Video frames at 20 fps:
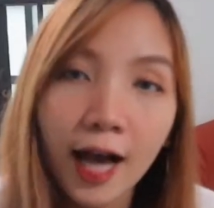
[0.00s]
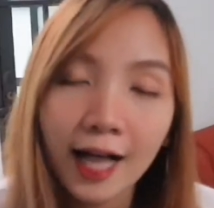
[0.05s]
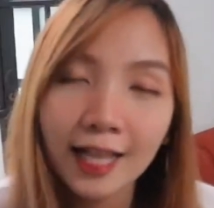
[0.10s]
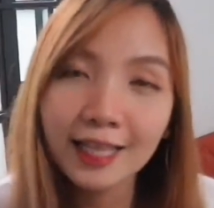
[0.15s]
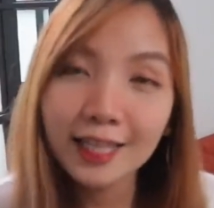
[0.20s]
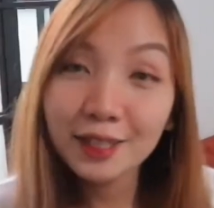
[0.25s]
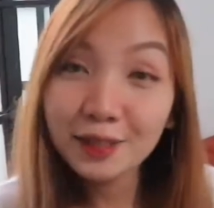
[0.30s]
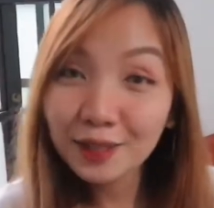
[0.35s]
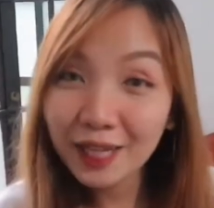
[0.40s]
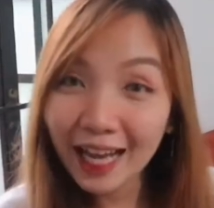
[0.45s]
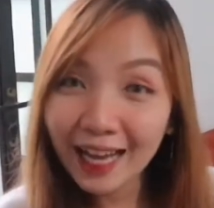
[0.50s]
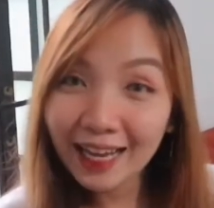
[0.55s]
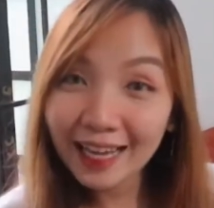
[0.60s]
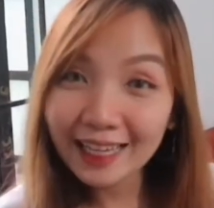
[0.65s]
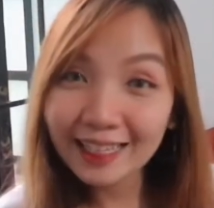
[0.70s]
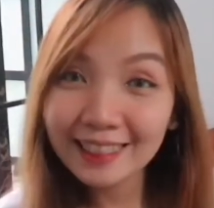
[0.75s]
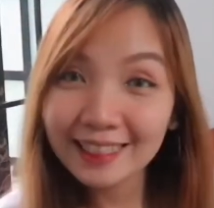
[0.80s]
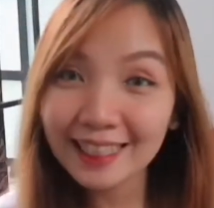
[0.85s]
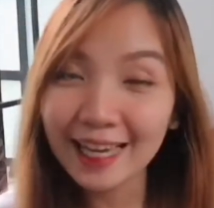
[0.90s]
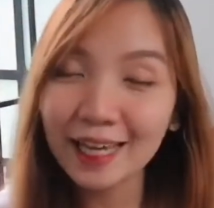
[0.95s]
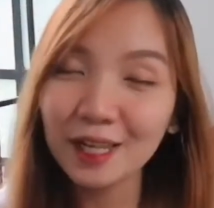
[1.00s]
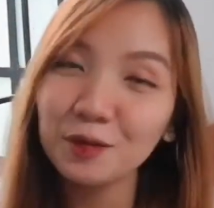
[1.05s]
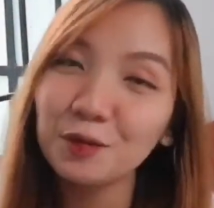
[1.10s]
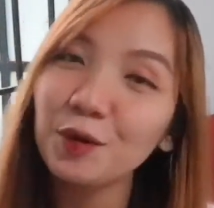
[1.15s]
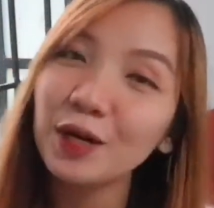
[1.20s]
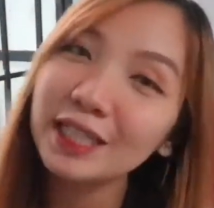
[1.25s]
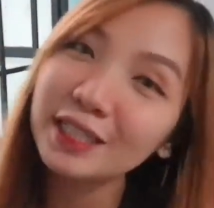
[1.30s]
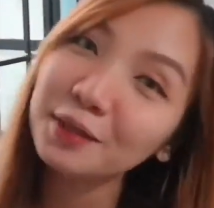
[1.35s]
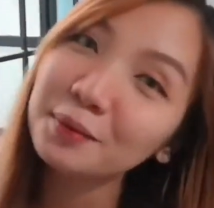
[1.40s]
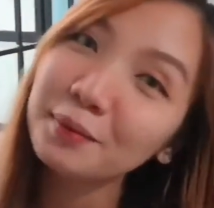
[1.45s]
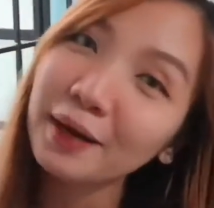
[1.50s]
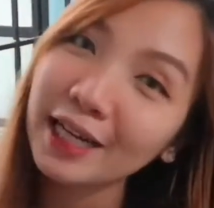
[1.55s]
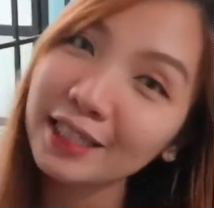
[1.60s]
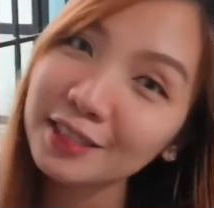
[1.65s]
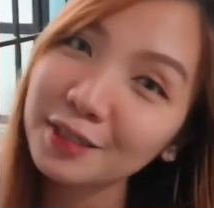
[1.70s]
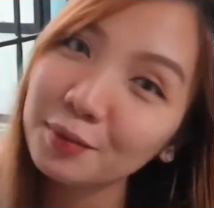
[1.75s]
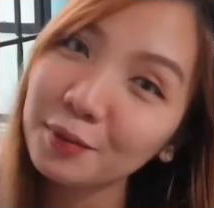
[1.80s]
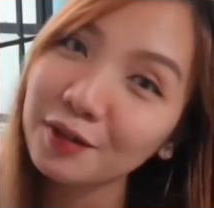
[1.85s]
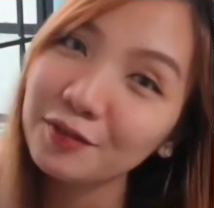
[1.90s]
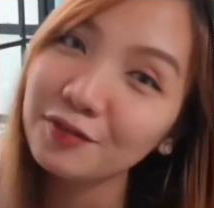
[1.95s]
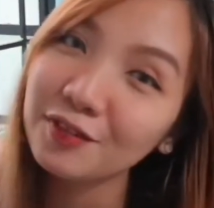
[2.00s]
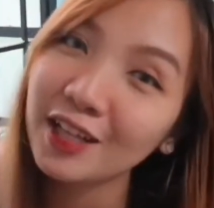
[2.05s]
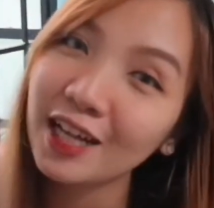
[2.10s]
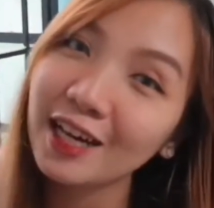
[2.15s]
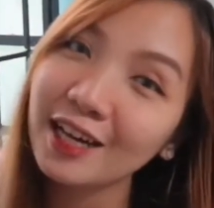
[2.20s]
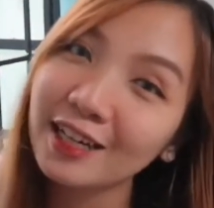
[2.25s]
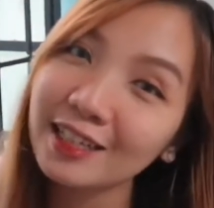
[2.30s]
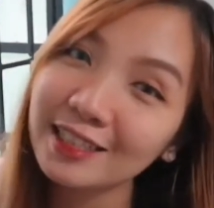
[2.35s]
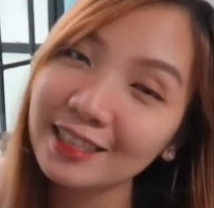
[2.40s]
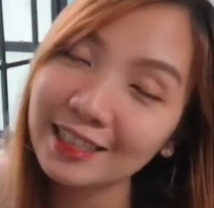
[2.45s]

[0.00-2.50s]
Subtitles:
Hello guys, and welcome back to my vlog.